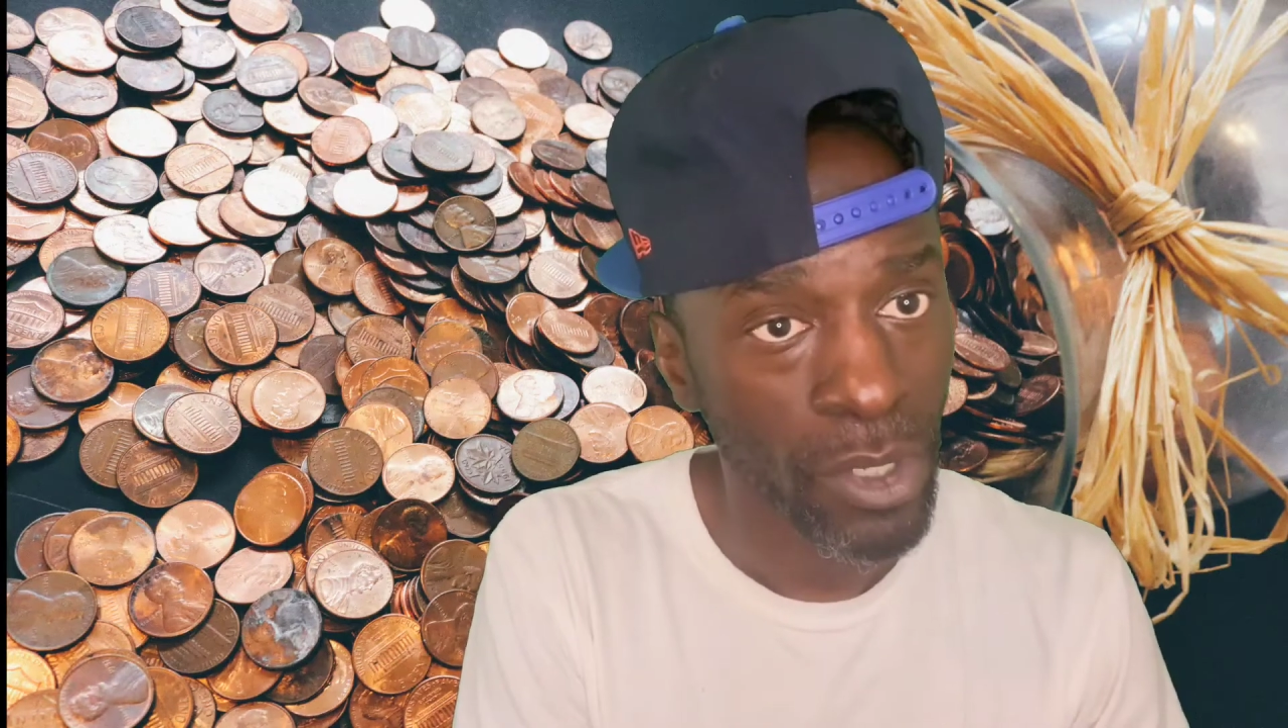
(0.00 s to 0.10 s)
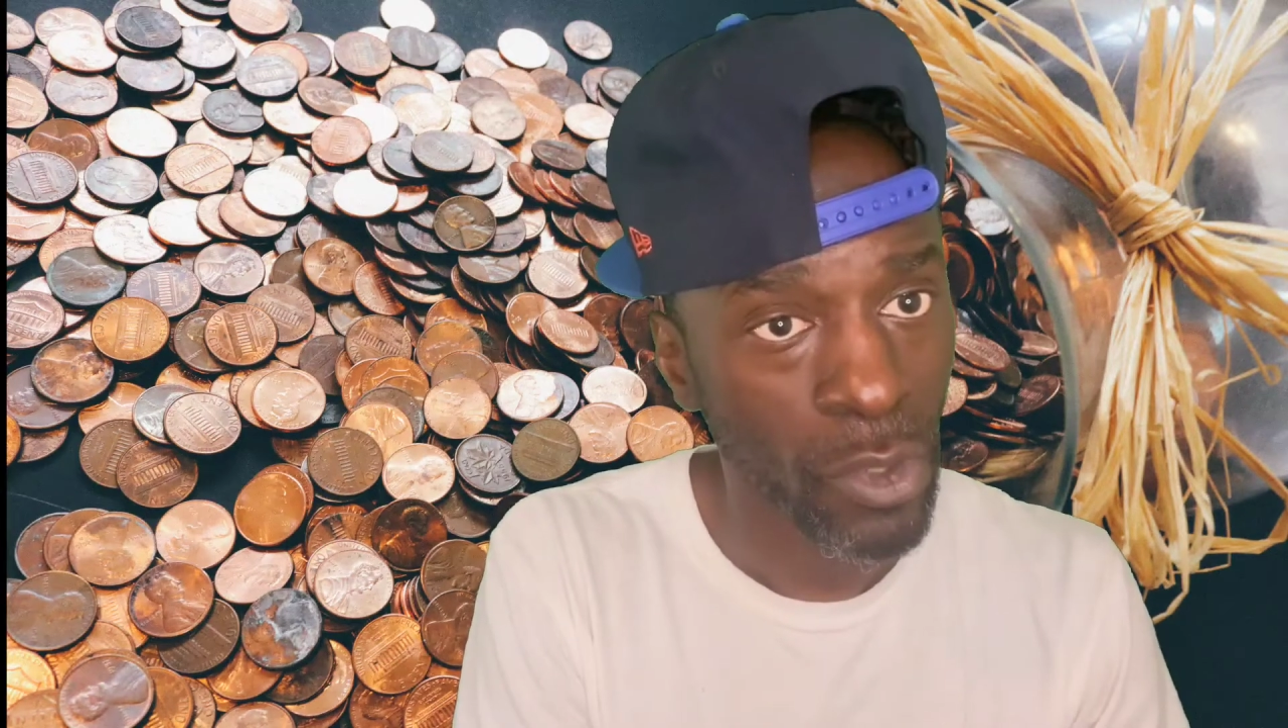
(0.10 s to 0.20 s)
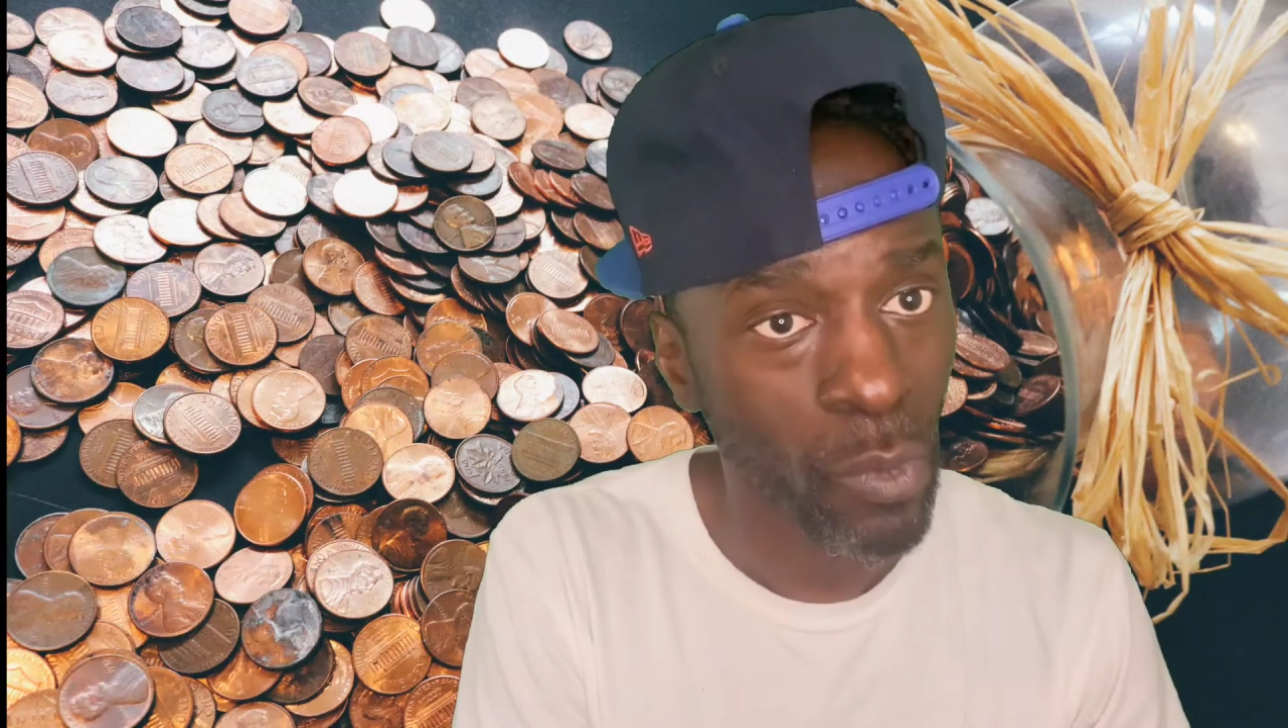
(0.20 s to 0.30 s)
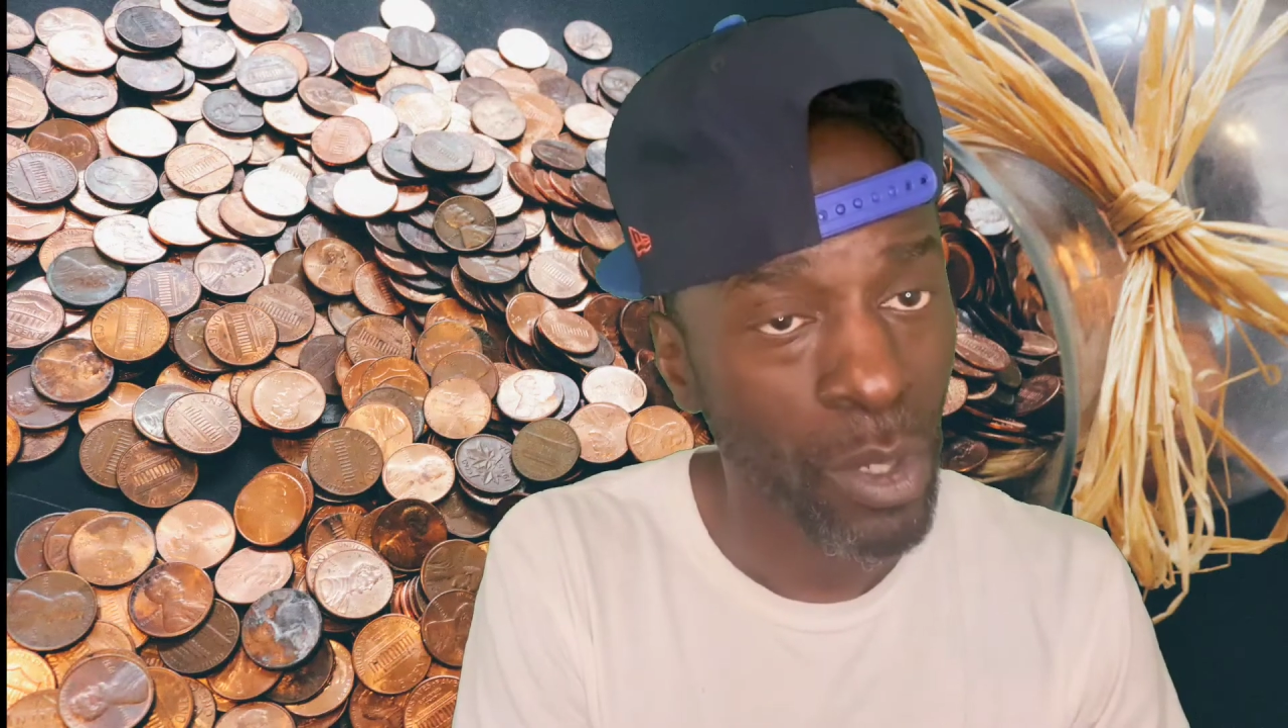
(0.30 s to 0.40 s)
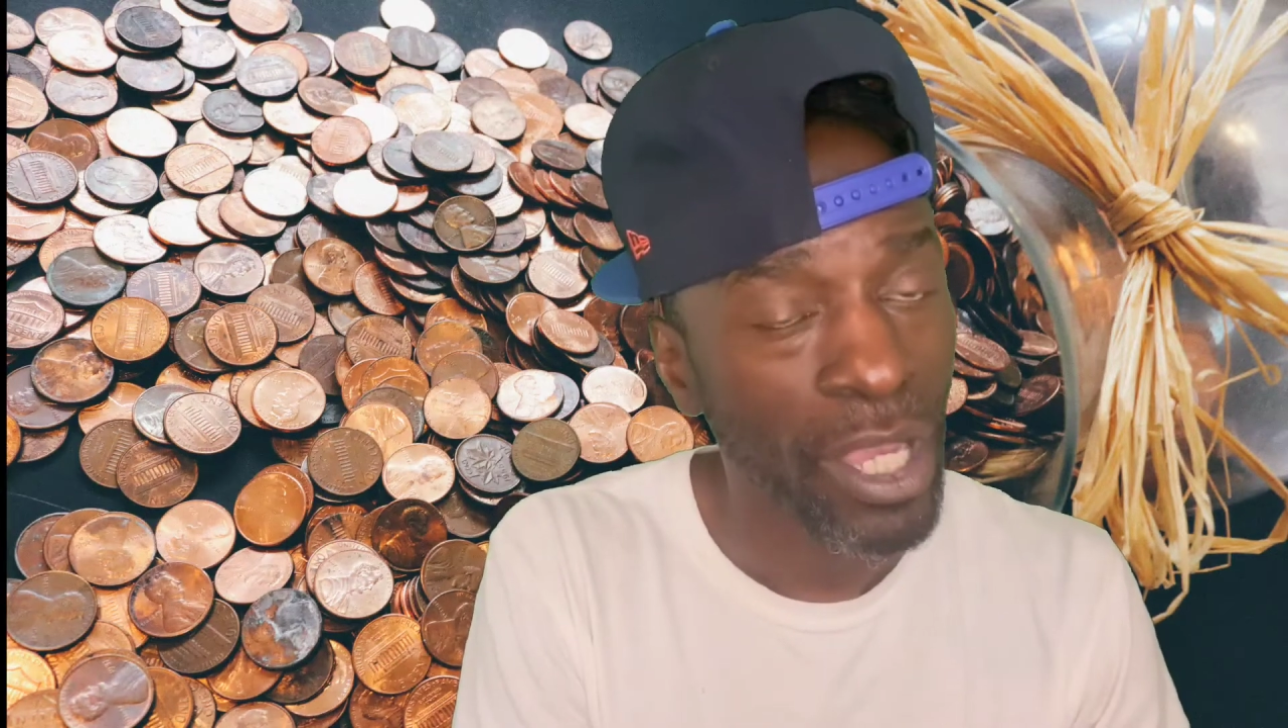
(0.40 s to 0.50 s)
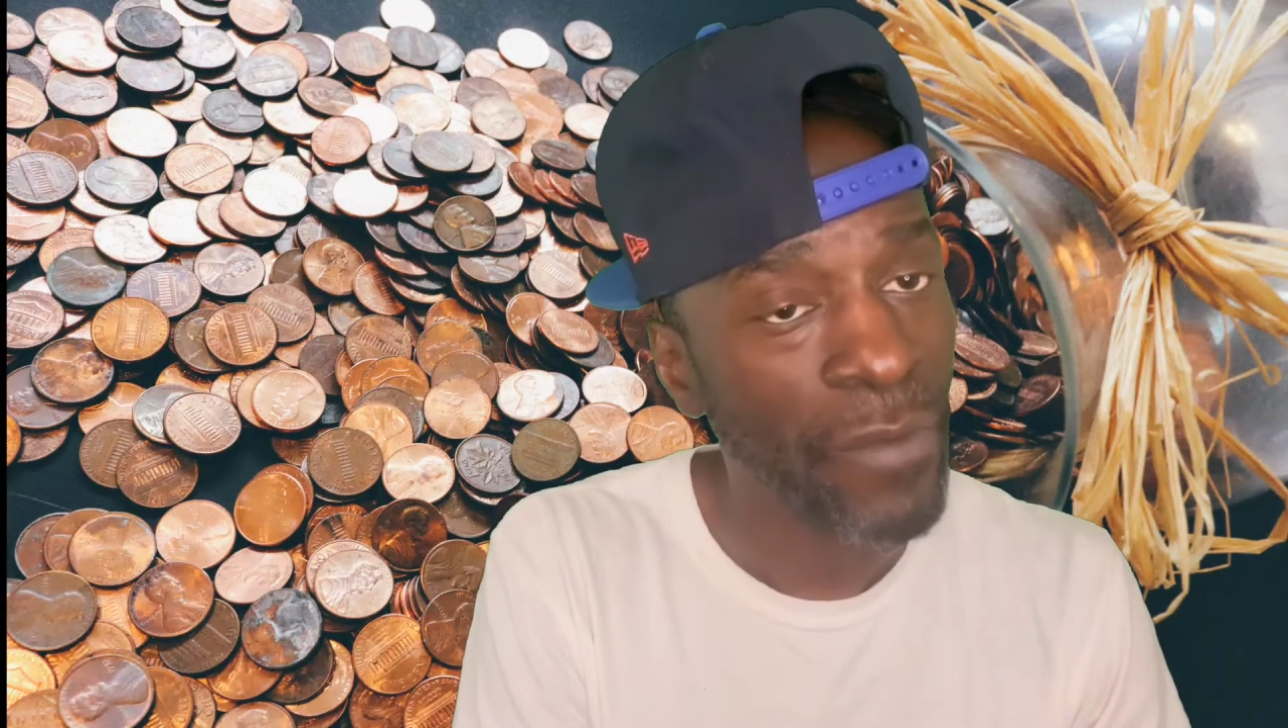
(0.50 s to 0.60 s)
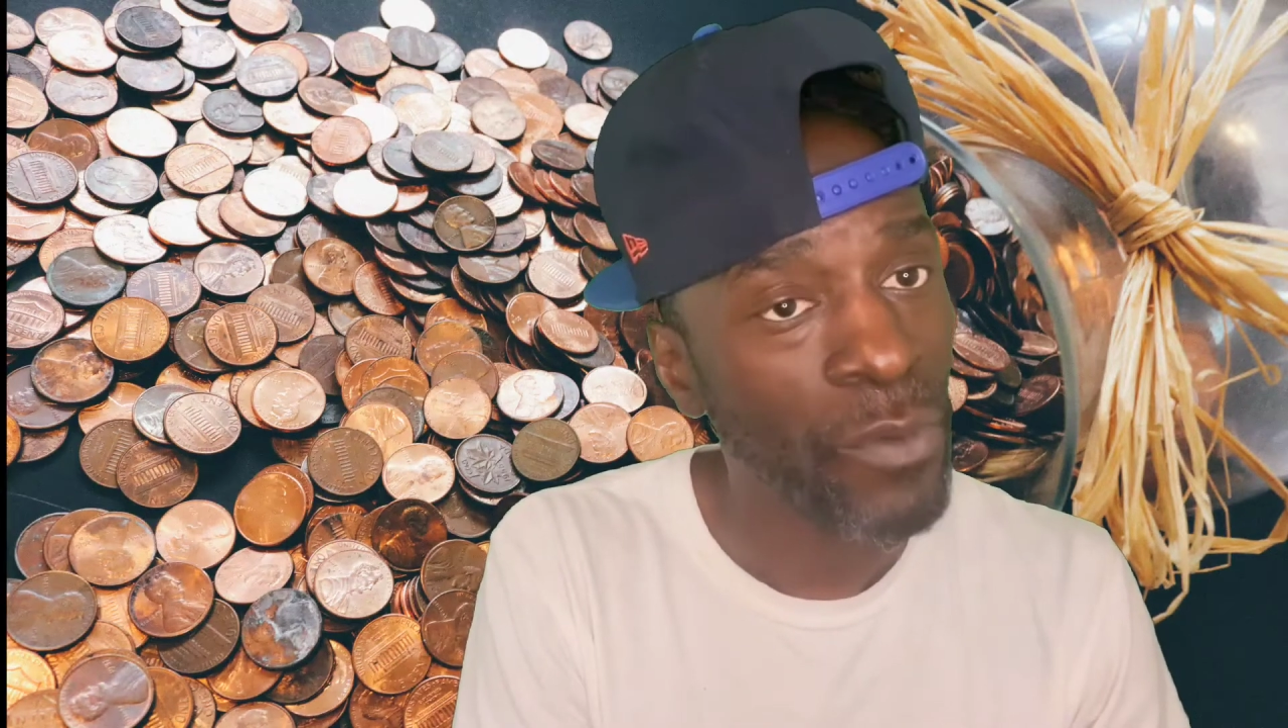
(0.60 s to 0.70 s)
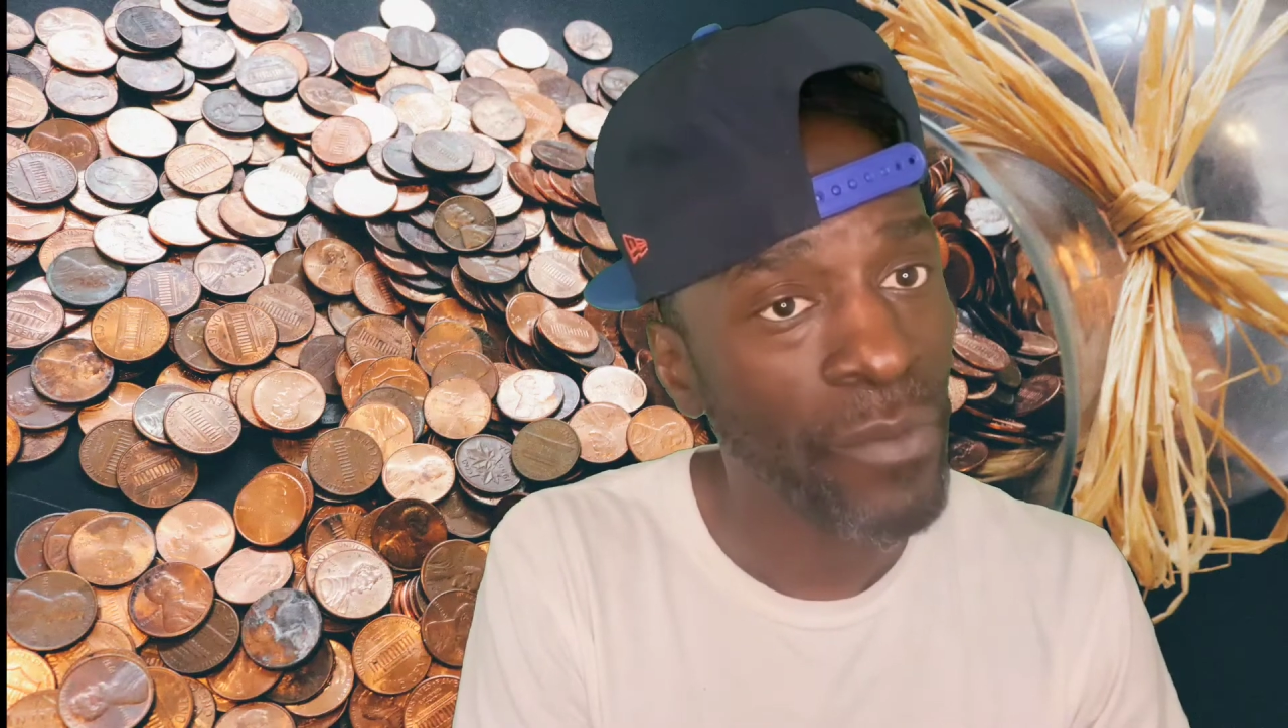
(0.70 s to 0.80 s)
So if